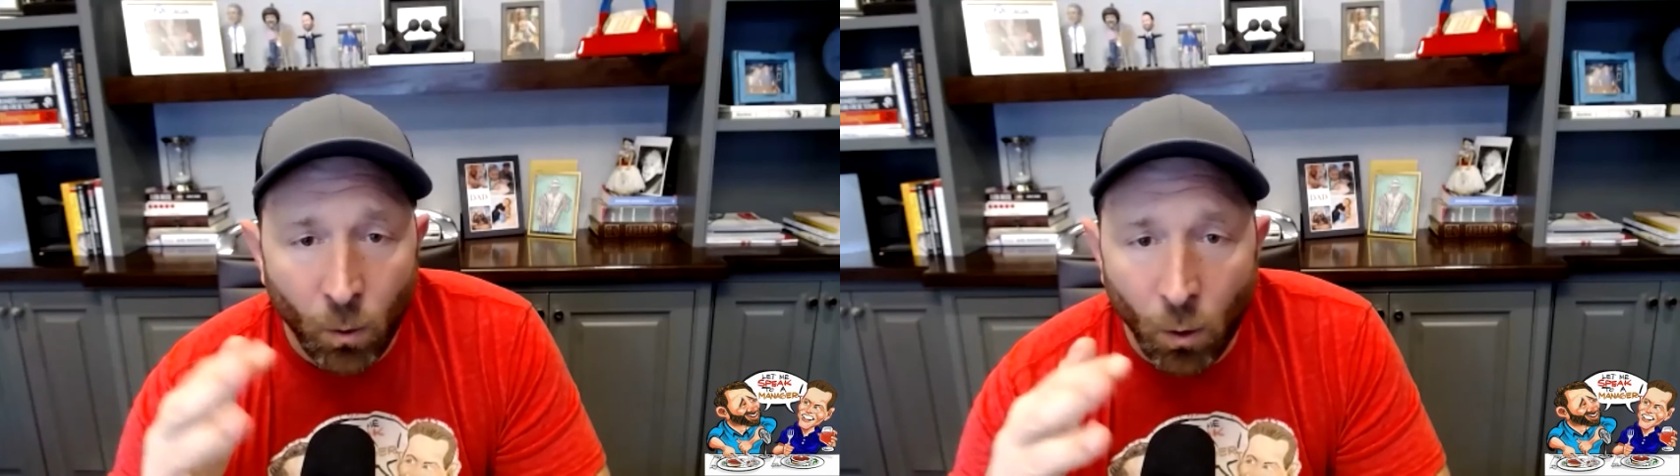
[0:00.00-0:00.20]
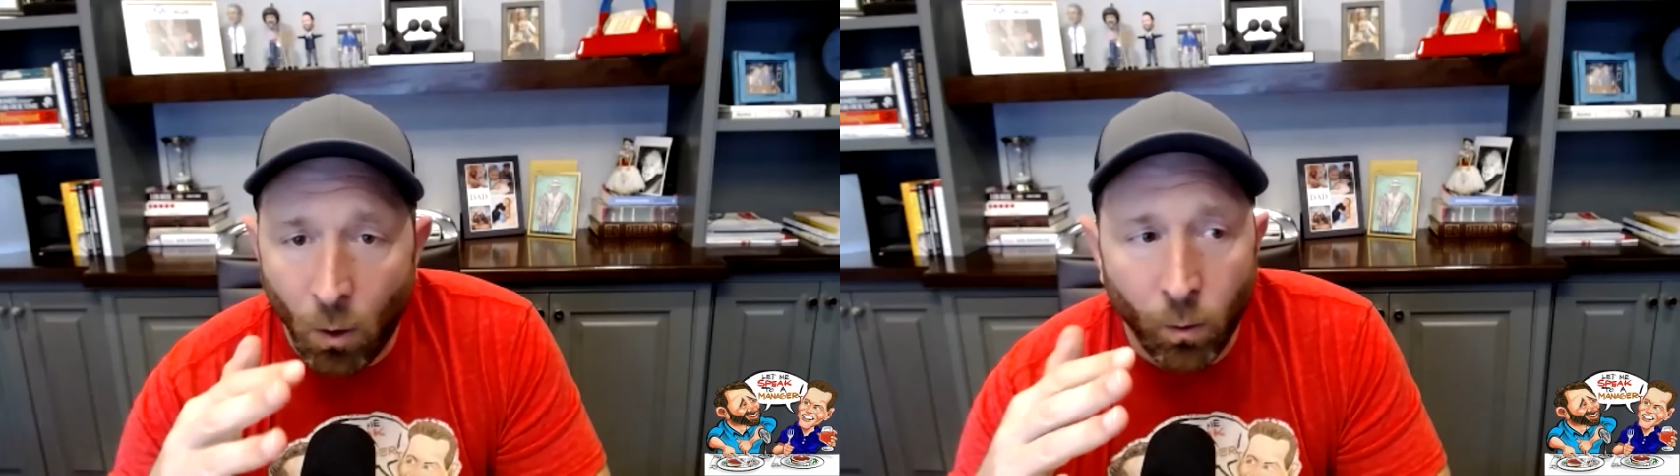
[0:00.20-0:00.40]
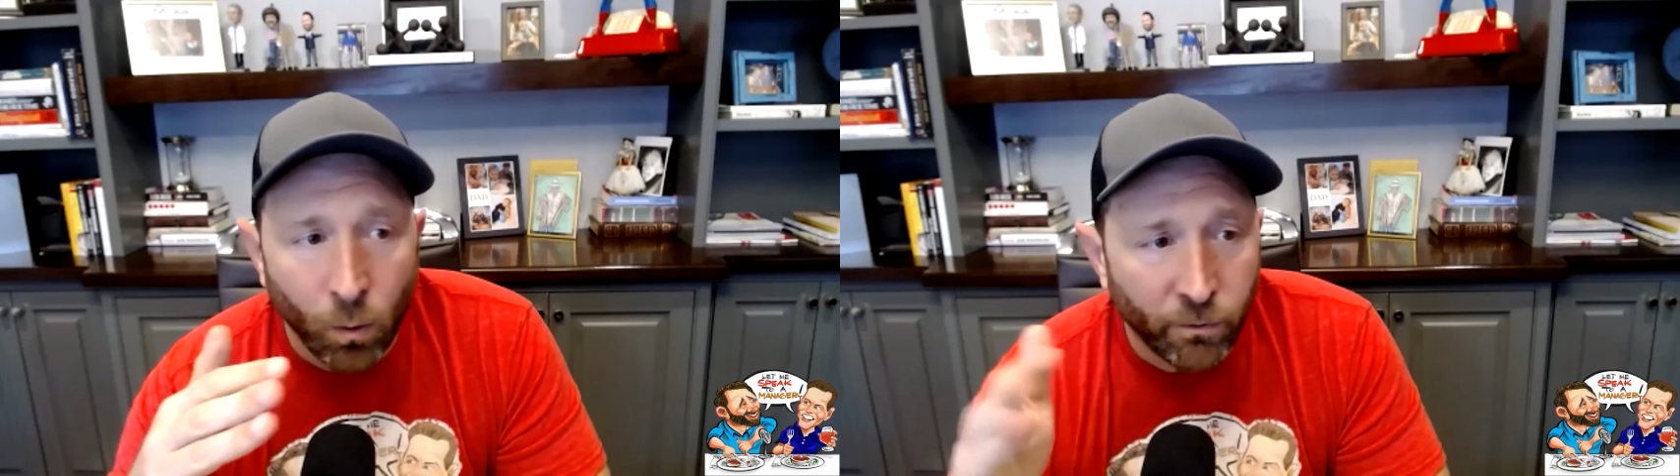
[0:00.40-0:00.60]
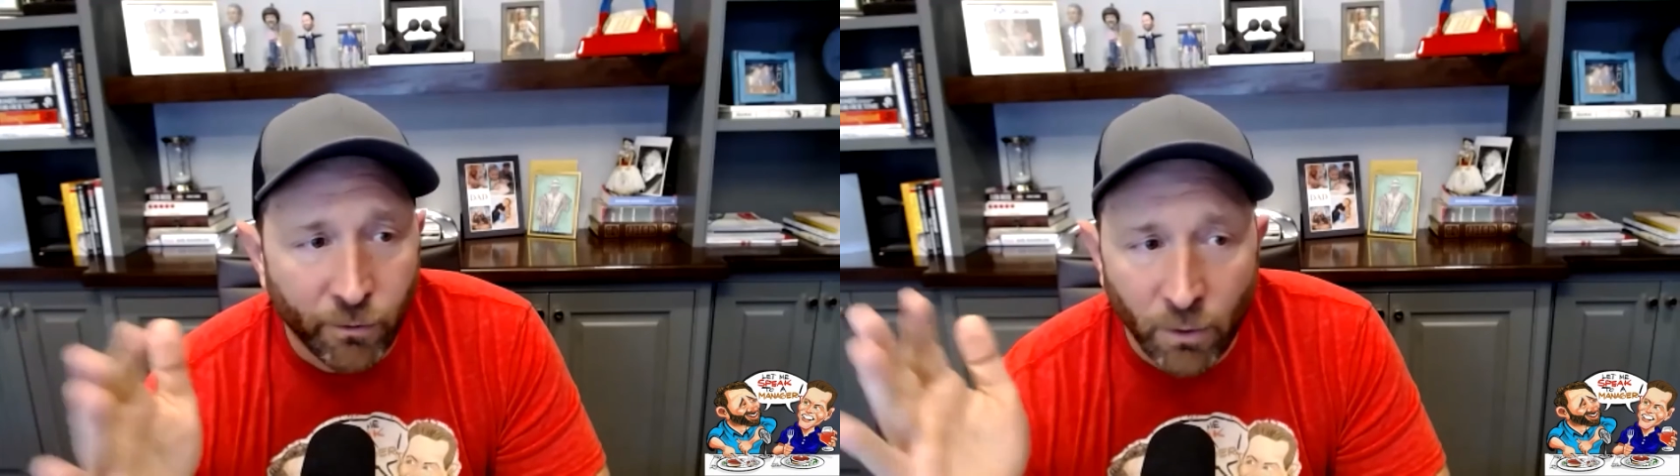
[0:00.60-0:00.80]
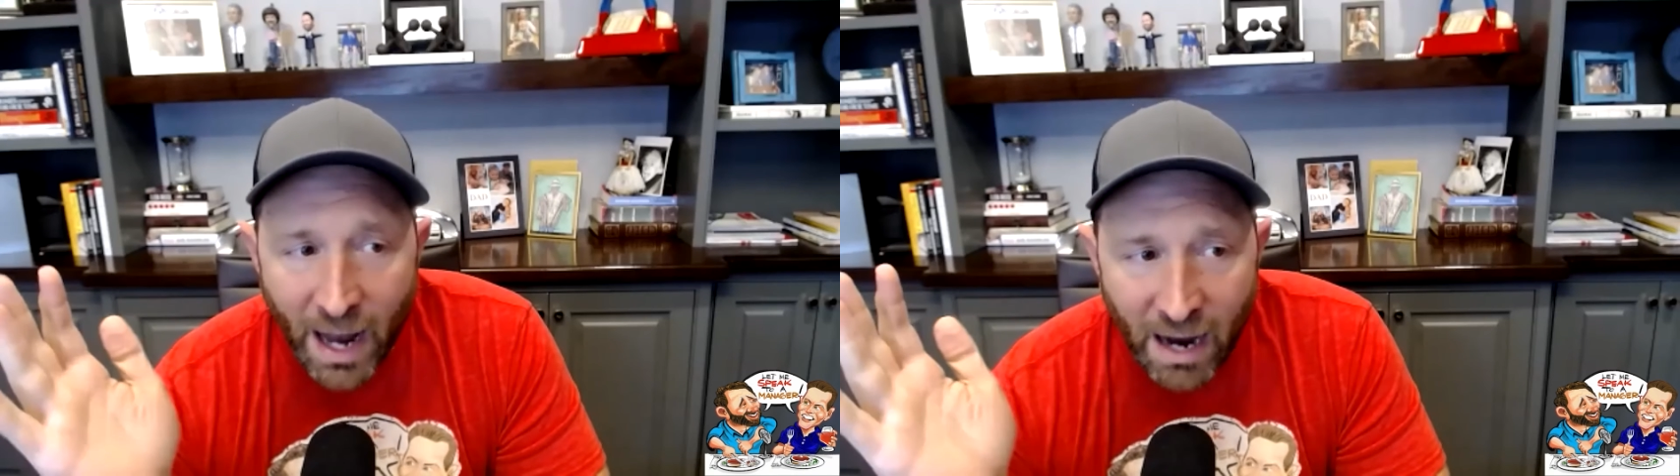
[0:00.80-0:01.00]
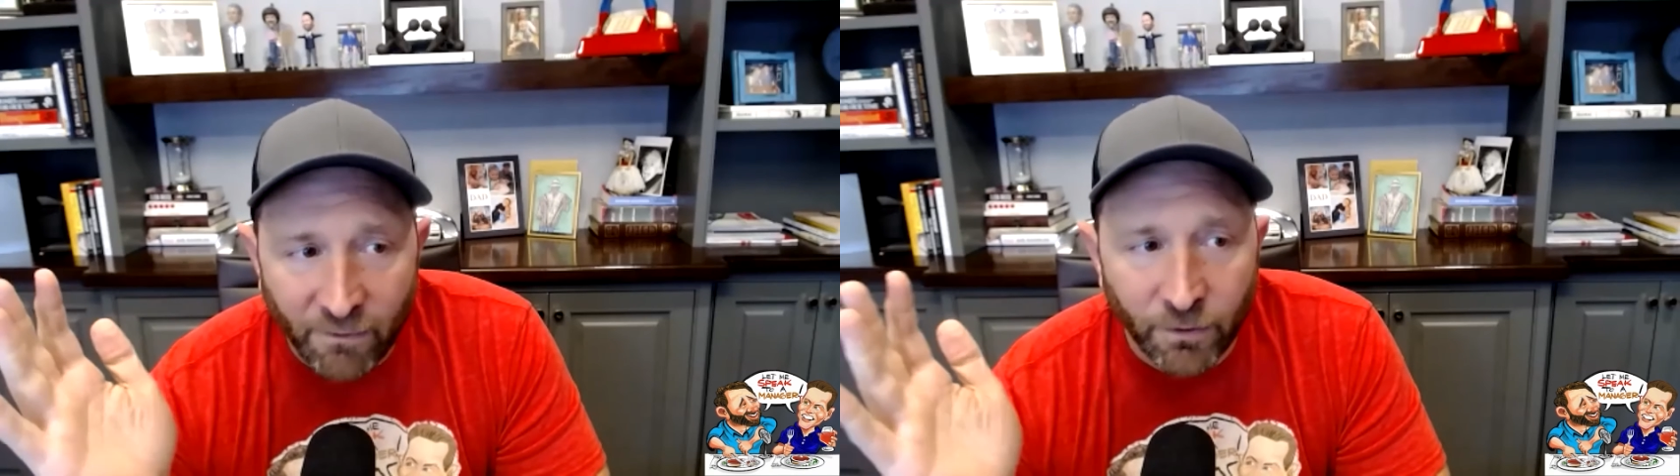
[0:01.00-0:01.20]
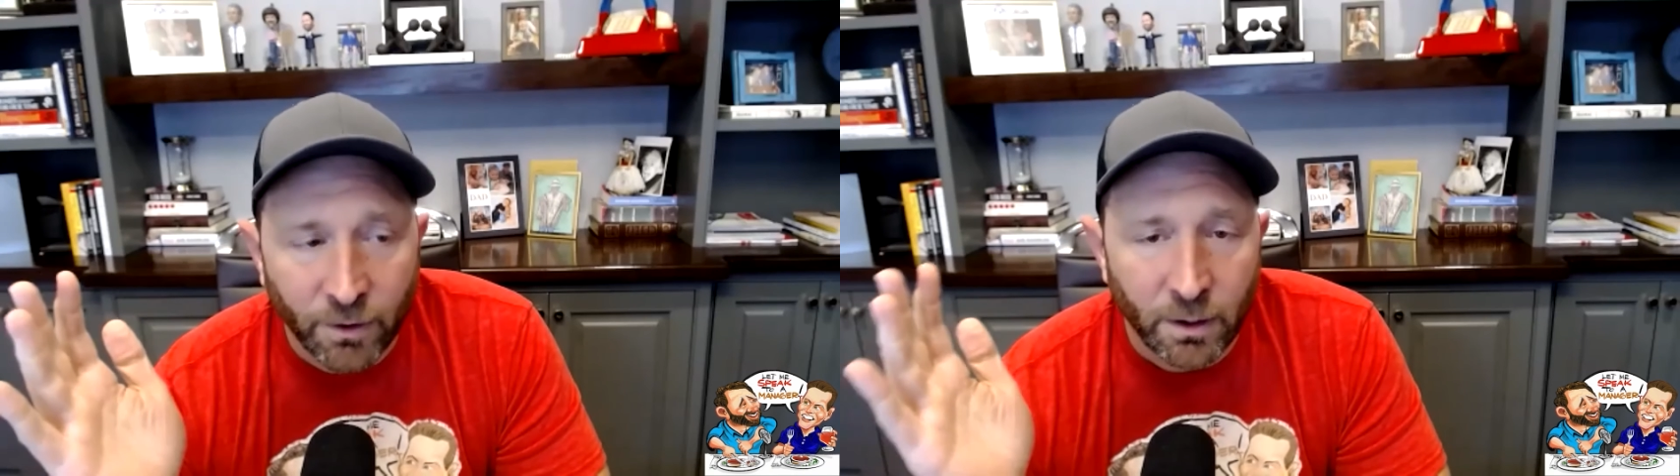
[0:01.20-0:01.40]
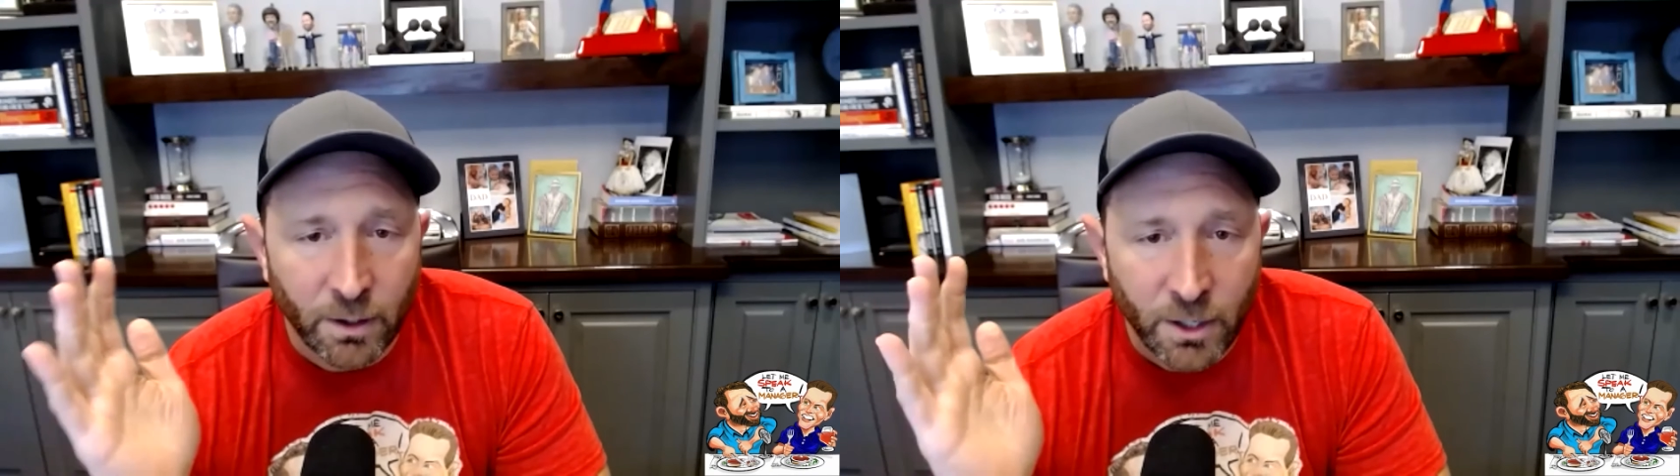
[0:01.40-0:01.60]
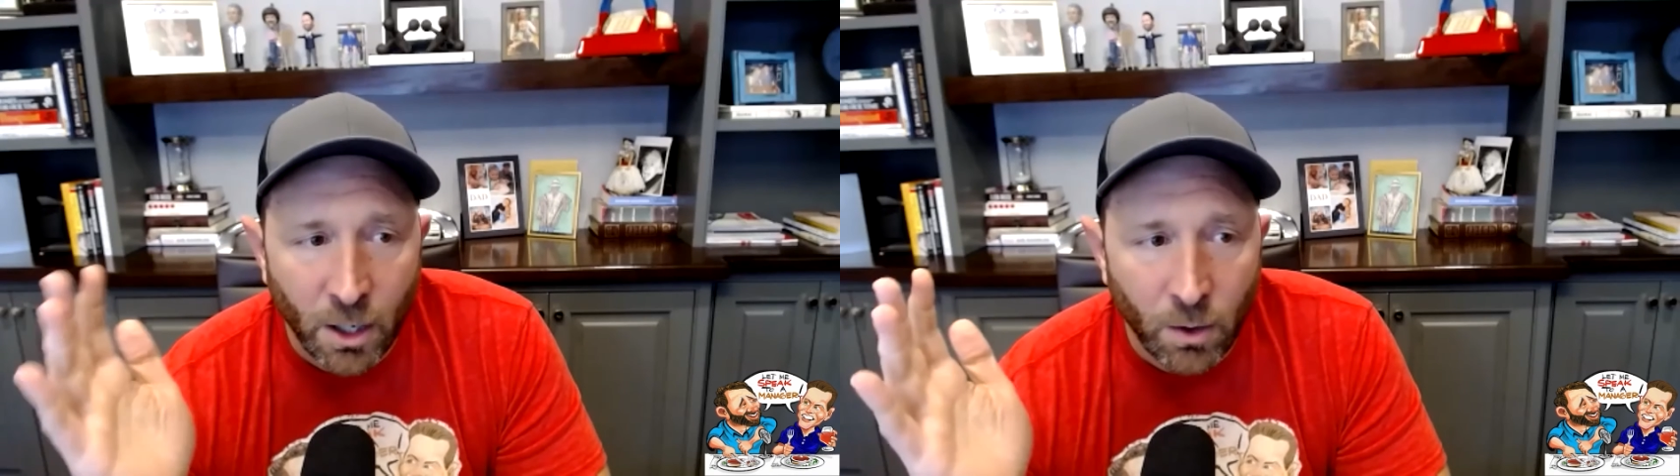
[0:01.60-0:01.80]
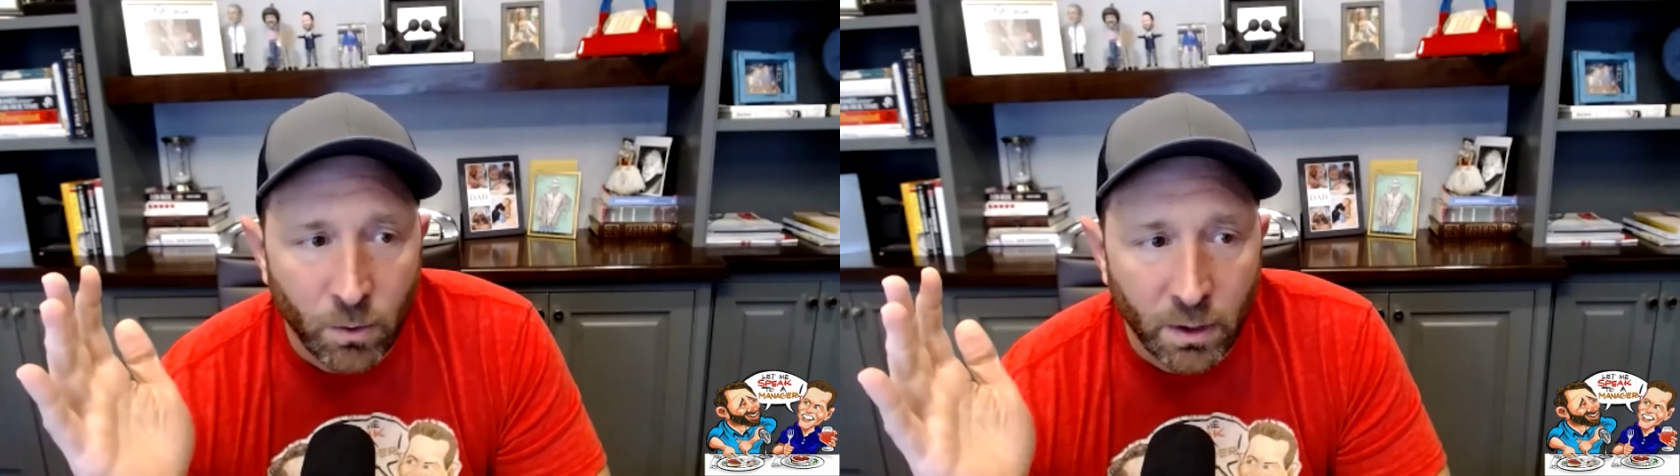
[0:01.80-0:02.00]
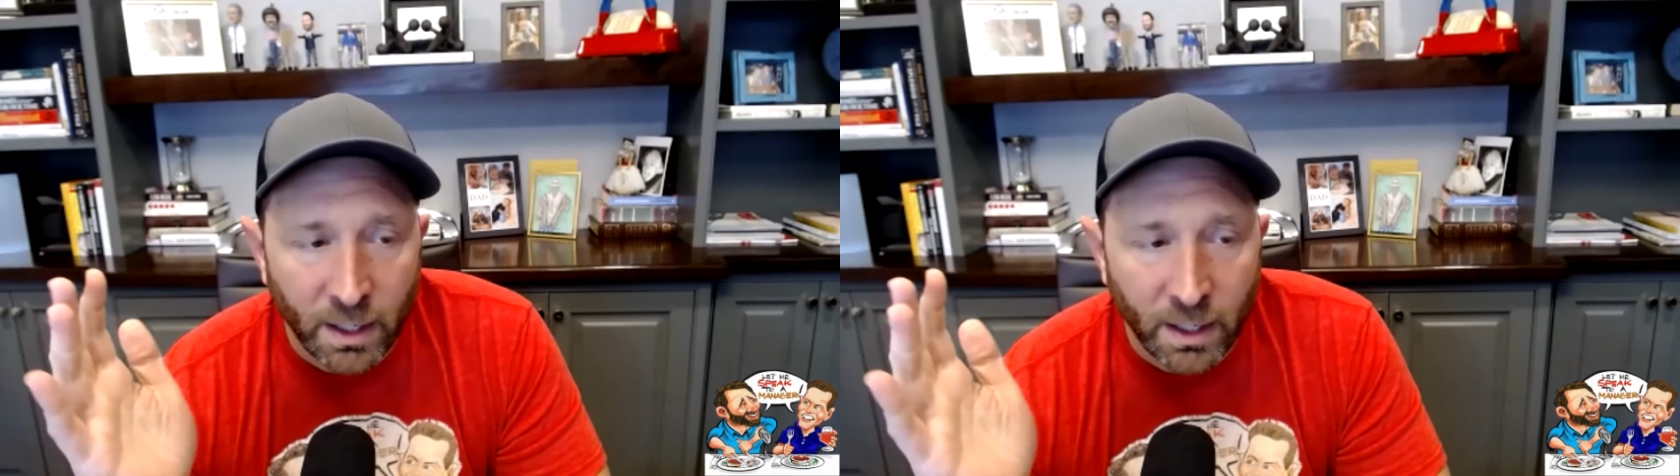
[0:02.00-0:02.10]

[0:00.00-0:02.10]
will forever note